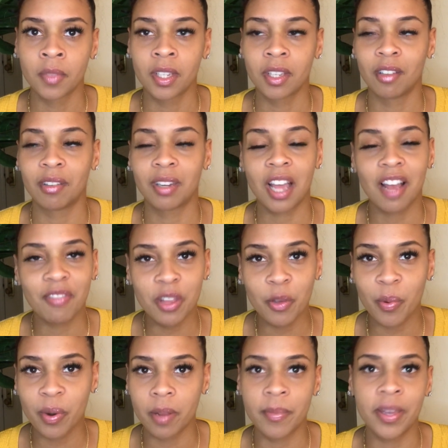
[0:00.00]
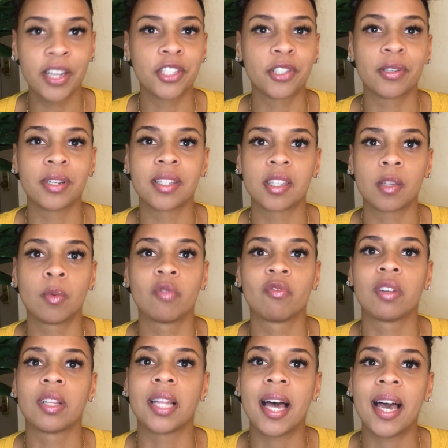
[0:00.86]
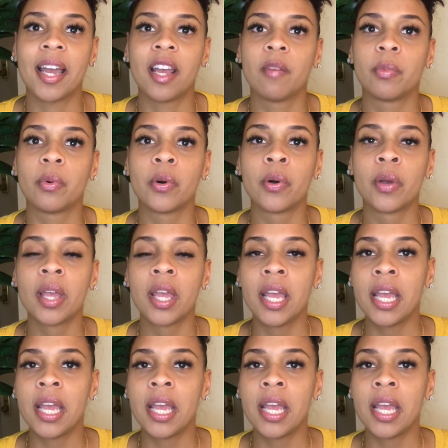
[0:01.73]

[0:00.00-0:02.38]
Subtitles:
You definitely want to make sure it's someone reliable.